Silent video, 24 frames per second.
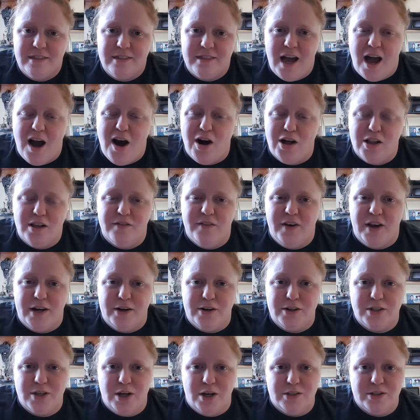
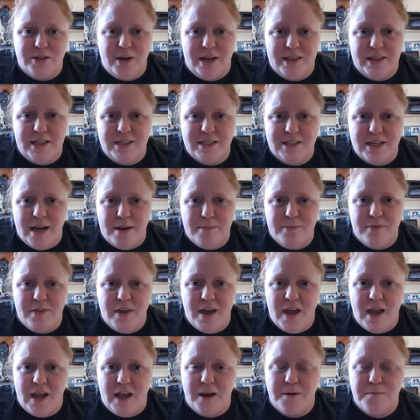Ollivanders also had the same
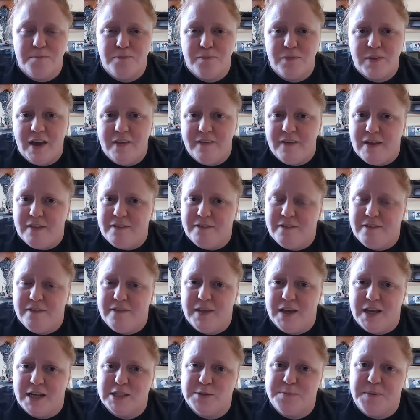thing, and that
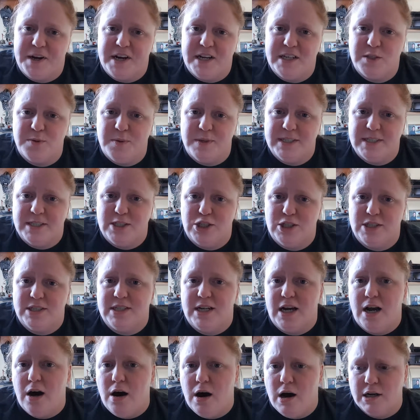the experience wasn't
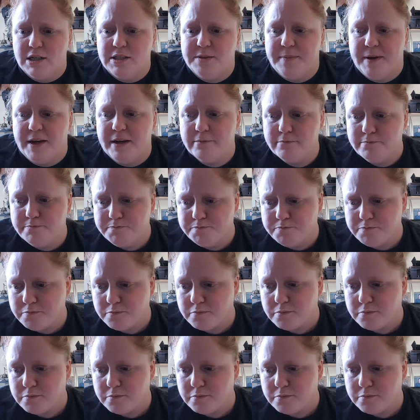just at Hogsmeade.